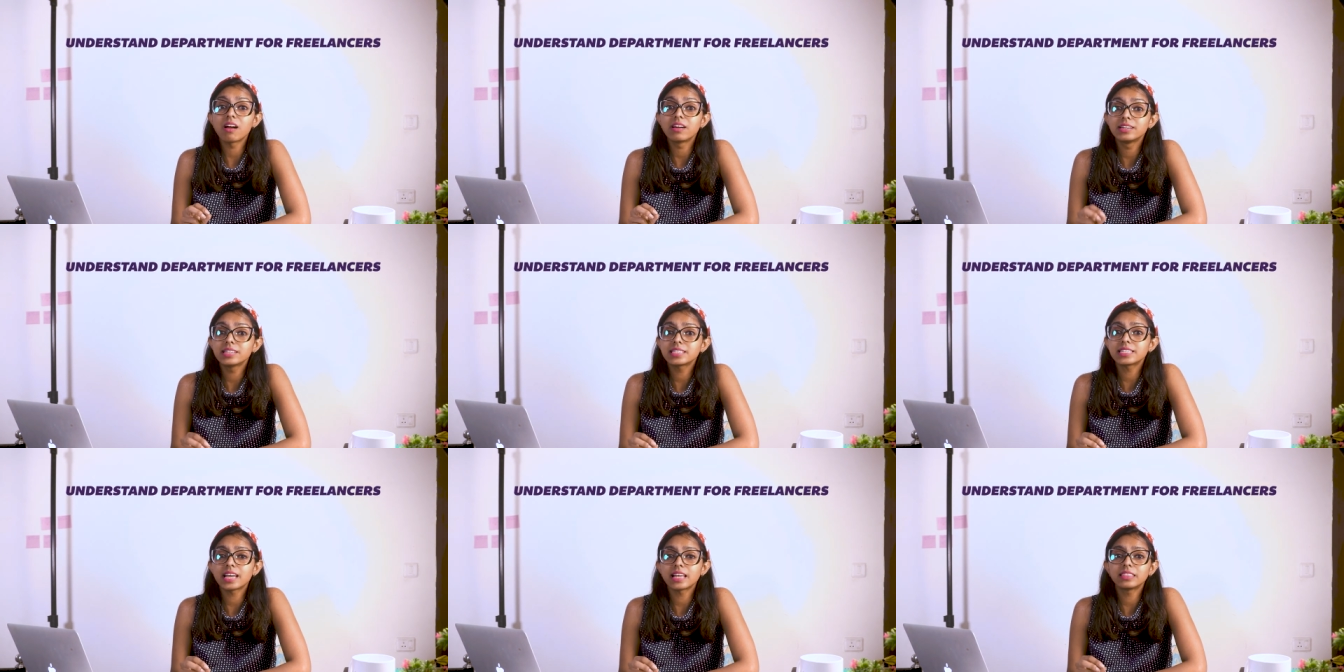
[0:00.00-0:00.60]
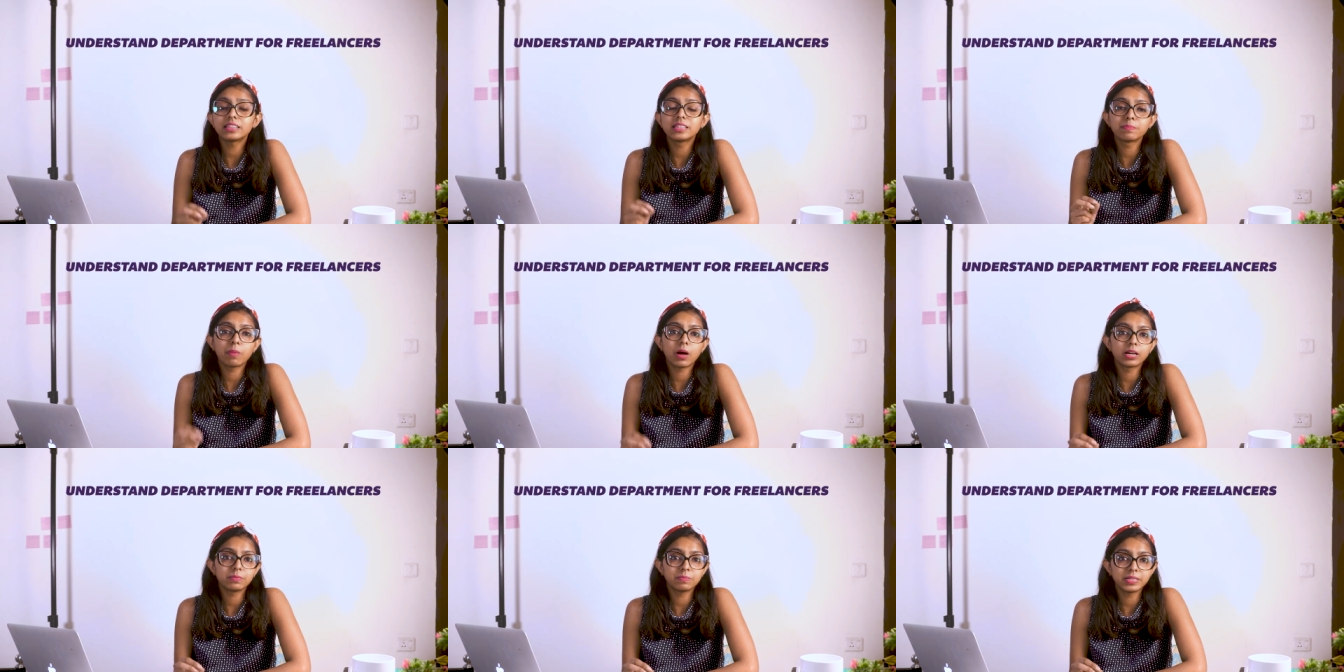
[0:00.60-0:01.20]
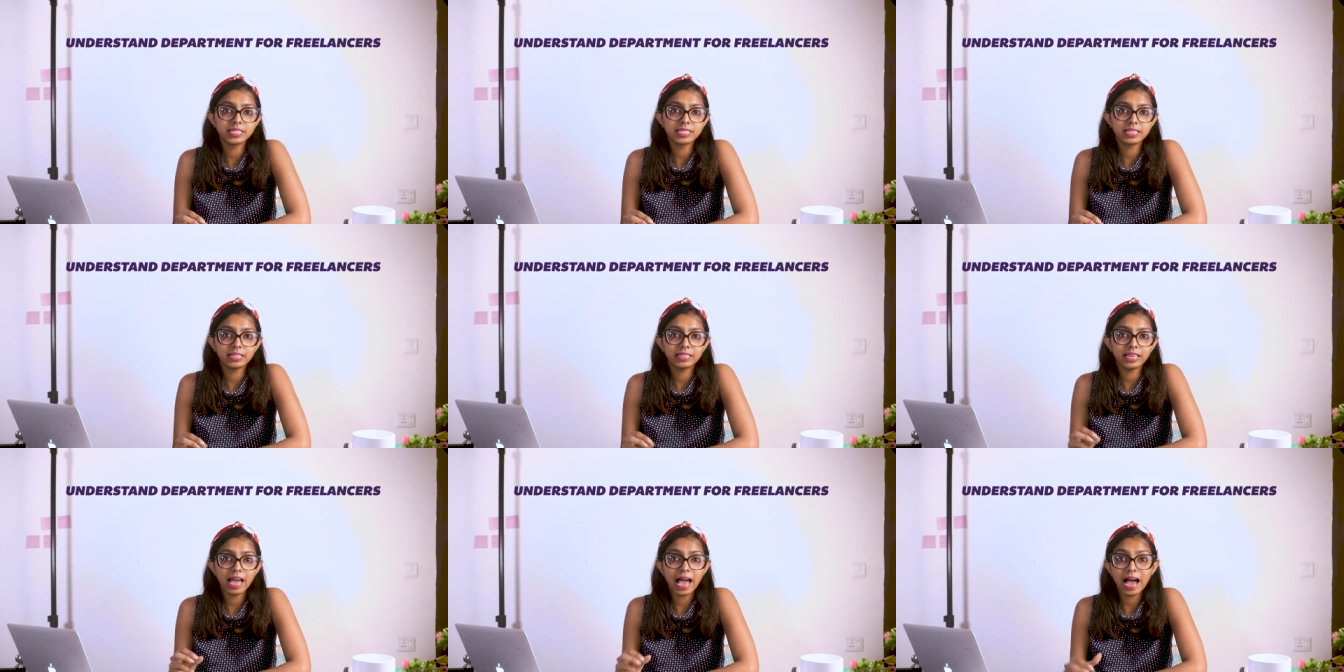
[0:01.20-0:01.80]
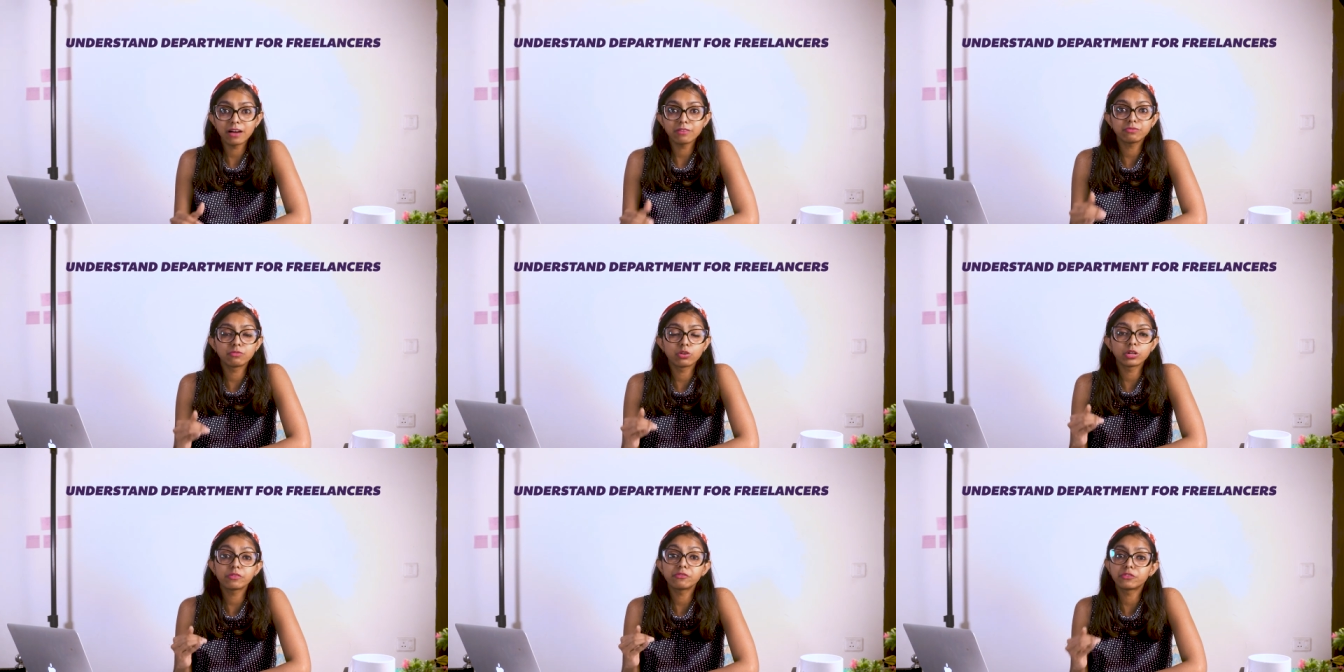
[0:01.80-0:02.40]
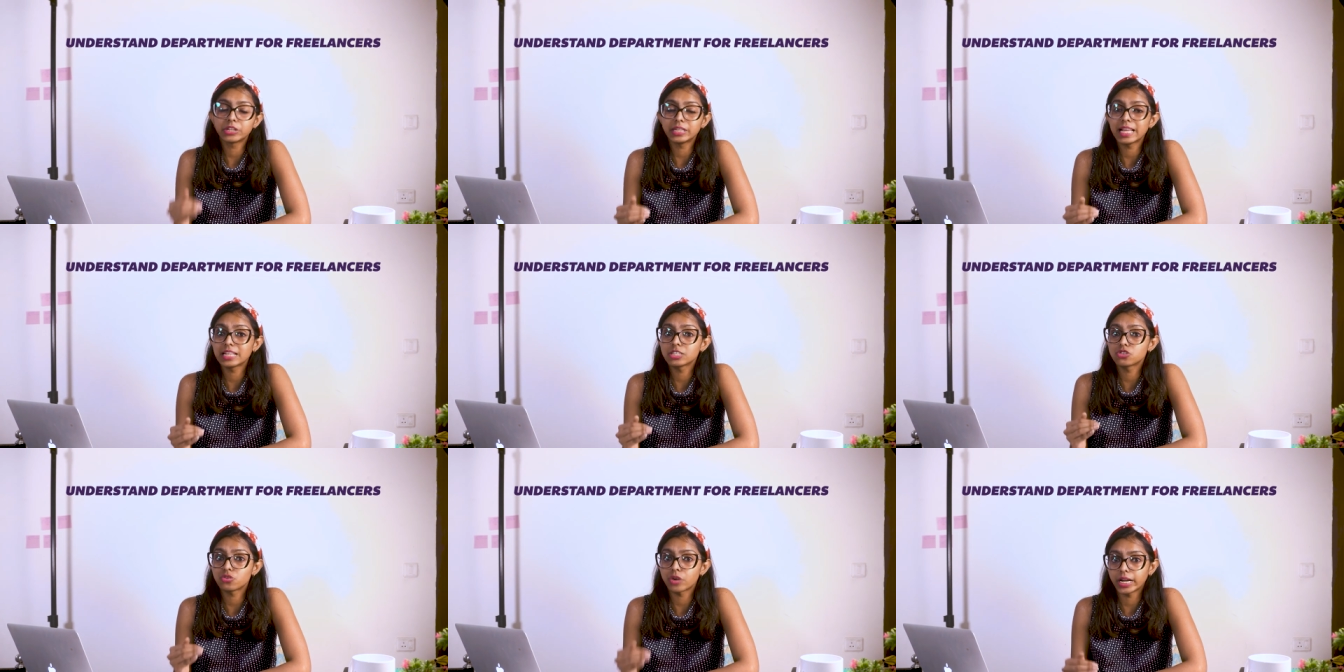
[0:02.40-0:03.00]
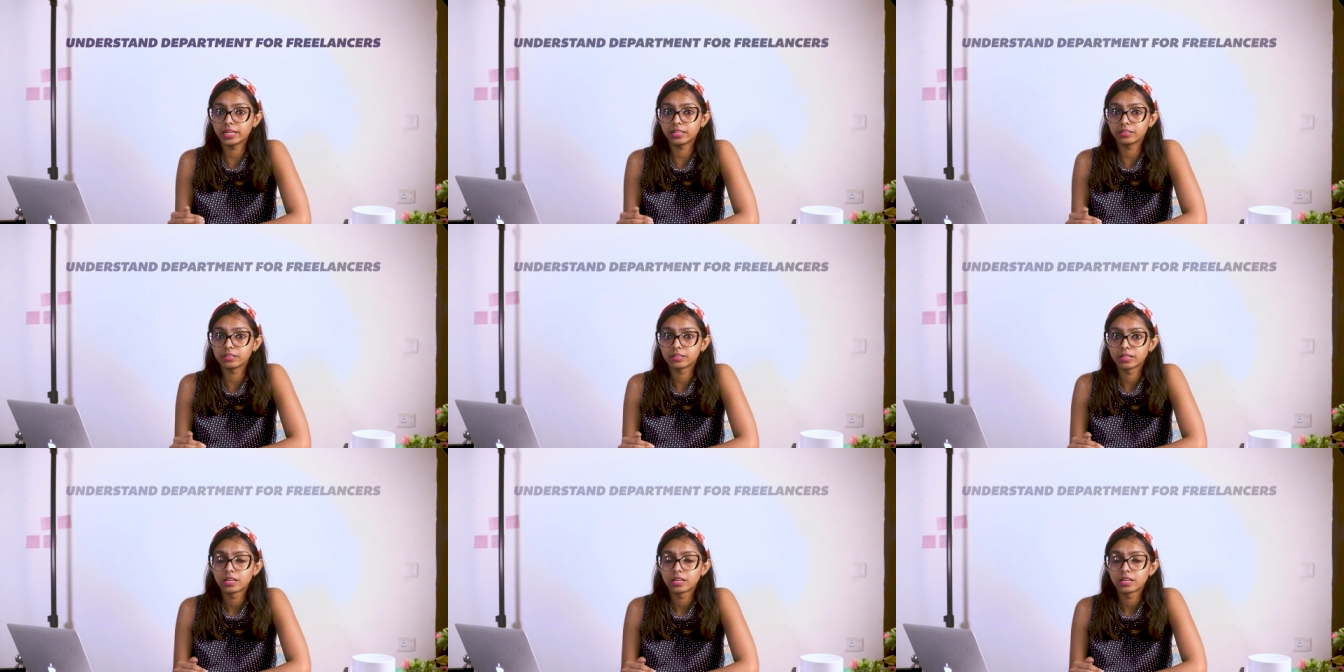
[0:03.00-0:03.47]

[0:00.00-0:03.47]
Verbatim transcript: understand the departments that they have for a freelance writer.